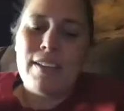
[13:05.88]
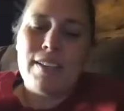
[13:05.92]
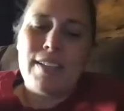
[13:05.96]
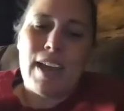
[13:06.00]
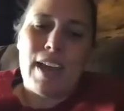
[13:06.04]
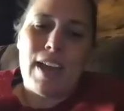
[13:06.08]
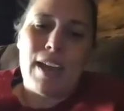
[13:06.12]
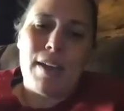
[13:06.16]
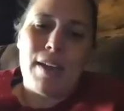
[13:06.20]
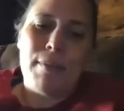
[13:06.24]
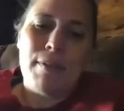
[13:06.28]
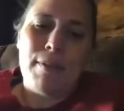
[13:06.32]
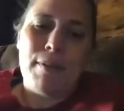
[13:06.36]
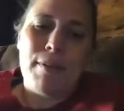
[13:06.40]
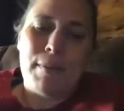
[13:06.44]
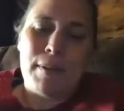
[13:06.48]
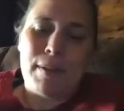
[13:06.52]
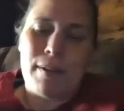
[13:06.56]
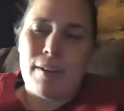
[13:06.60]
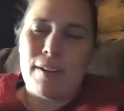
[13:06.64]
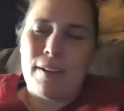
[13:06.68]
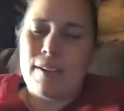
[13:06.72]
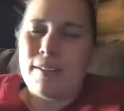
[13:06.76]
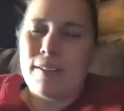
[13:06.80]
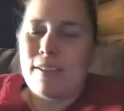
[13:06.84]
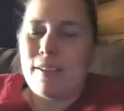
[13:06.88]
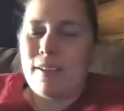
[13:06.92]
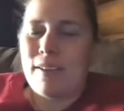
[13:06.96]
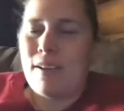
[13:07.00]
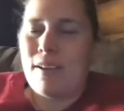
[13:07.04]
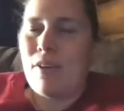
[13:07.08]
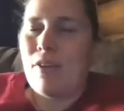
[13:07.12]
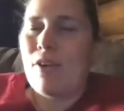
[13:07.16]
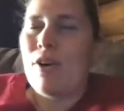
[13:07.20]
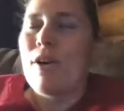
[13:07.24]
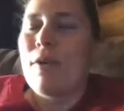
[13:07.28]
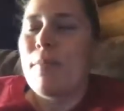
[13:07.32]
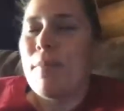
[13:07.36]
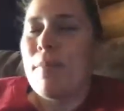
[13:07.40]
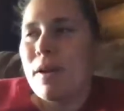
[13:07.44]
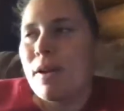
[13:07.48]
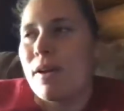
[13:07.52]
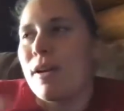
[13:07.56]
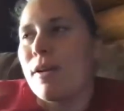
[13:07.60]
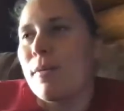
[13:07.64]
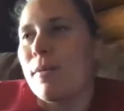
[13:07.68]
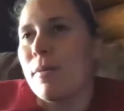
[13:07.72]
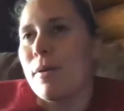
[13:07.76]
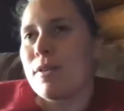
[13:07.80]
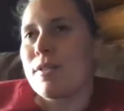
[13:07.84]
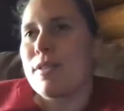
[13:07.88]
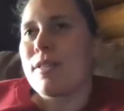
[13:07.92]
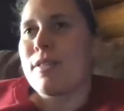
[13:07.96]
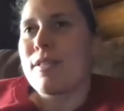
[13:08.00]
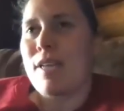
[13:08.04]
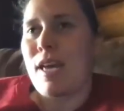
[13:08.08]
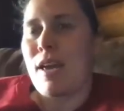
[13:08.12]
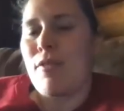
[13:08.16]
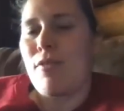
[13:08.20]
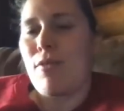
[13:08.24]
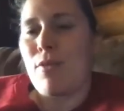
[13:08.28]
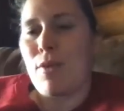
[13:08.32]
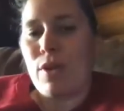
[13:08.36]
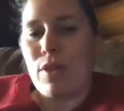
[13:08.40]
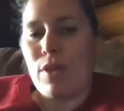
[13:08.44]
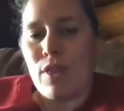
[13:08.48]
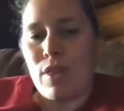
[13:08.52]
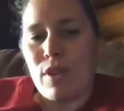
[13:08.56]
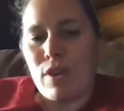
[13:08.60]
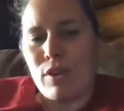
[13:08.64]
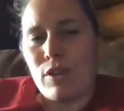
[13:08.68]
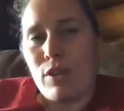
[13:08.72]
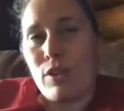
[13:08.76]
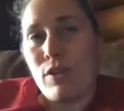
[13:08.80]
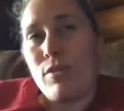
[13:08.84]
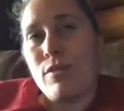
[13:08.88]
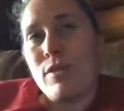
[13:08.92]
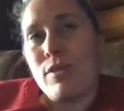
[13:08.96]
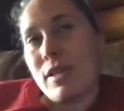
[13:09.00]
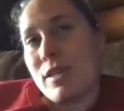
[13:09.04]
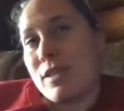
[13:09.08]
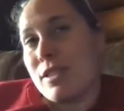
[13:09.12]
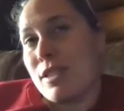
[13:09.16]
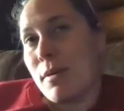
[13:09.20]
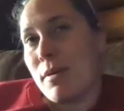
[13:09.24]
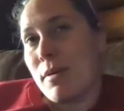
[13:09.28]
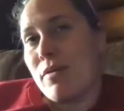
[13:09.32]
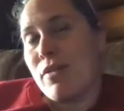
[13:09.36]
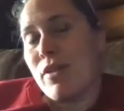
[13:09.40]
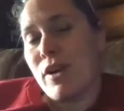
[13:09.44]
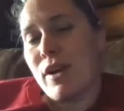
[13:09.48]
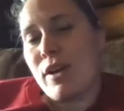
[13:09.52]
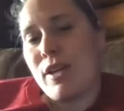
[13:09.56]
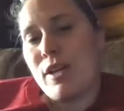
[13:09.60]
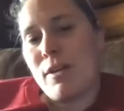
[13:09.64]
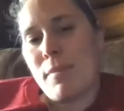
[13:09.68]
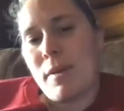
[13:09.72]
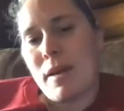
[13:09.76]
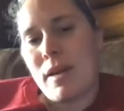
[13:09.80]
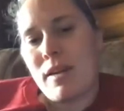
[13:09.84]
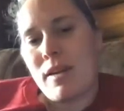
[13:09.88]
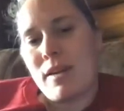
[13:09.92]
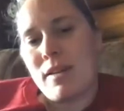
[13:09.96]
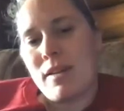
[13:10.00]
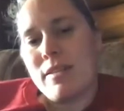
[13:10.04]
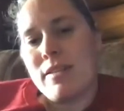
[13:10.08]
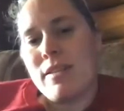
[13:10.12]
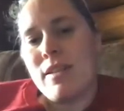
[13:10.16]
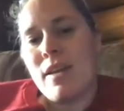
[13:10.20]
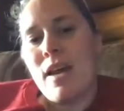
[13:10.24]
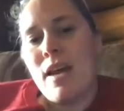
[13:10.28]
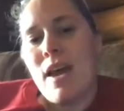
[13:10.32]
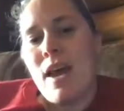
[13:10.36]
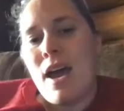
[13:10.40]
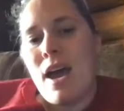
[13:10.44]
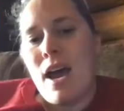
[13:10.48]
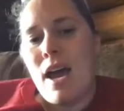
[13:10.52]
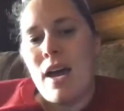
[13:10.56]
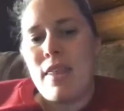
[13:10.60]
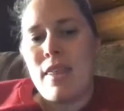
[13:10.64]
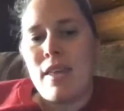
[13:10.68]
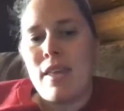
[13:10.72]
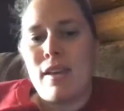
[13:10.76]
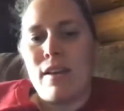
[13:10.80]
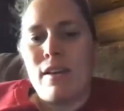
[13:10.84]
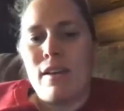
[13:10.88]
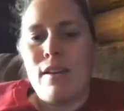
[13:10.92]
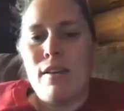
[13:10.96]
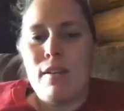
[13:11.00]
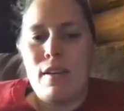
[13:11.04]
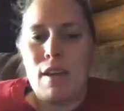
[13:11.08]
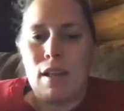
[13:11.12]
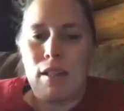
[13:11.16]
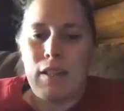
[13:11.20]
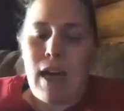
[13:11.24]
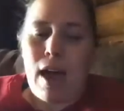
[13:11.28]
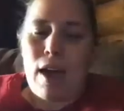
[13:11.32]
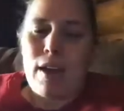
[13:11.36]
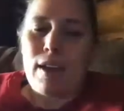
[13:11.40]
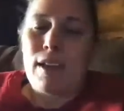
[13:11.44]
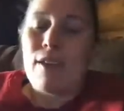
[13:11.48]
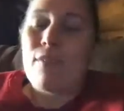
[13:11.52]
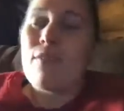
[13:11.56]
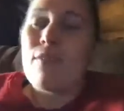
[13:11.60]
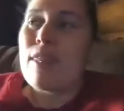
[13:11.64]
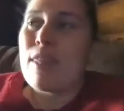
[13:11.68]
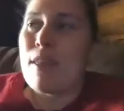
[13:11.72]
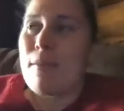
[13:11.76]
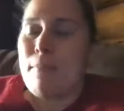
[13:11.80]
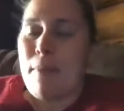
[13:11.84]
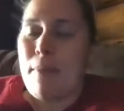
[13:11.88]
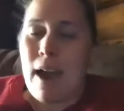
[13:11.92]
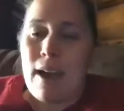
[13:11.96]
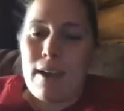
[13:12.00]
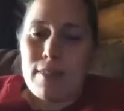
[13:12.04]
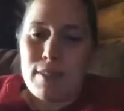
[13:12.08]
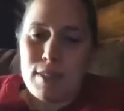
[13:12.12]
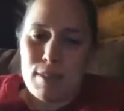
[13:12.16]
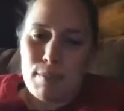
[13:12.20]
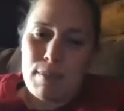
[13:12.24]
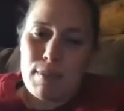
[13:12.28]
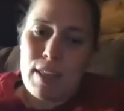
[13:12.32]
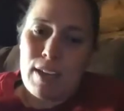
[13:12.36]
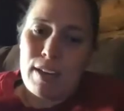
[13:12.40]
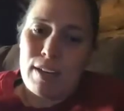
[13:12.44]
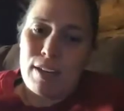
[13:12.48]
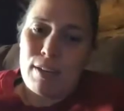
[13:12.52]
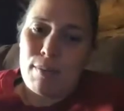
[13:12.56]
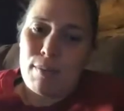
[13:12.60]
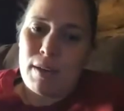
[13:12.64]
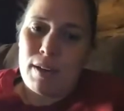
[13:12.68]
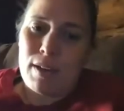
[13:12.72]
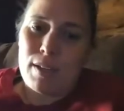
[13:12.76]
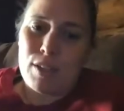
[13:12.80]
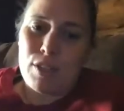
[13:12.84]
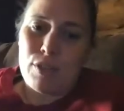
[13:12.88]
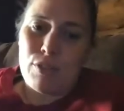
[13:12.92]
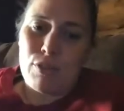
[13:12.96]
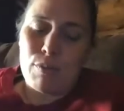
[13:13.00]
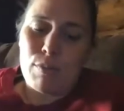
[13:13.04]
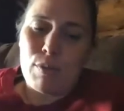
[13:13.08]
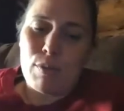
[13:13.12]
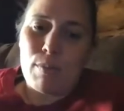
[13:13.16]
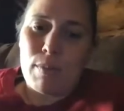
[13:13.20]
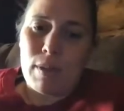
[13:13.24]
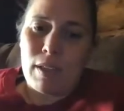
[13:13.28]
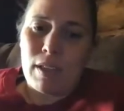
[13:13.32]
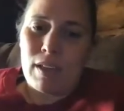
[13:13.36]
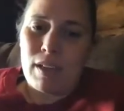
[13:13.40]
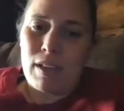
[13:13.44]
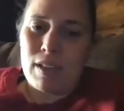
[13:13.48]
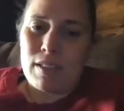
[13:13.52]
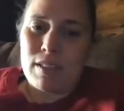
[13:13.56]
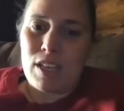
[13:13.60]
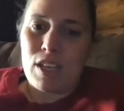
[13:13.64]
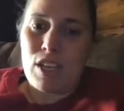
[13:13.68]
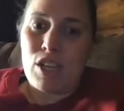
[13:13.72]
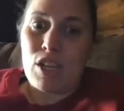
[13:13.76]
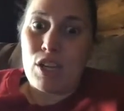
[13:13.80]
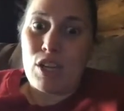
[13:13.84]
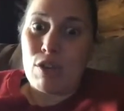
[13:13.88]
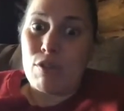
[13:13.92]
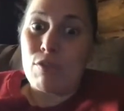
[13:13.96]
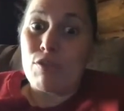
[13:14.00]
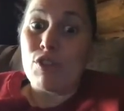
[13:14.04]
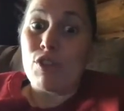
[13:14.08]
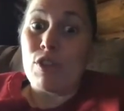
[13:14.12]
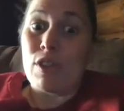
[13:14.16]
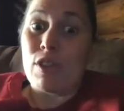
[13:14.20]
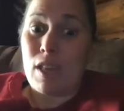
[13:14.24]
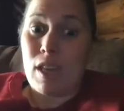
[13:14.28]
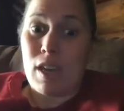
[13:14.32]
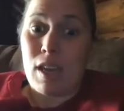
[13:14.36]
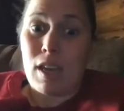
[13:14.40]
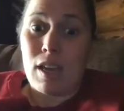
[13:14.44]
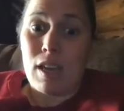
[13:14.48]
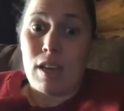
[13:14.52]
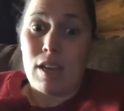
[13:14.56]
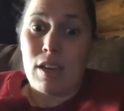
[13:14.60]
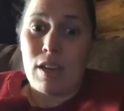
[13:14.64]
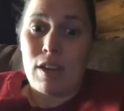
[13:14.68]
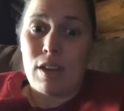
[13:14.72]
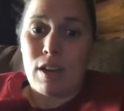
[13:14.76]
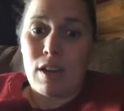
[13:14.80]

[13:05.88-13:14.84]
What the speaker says: a time in a period, or a period in a person's life where they're losing some of their independence, I think a lot, giving them back some of that independence through mobility is a huge thing.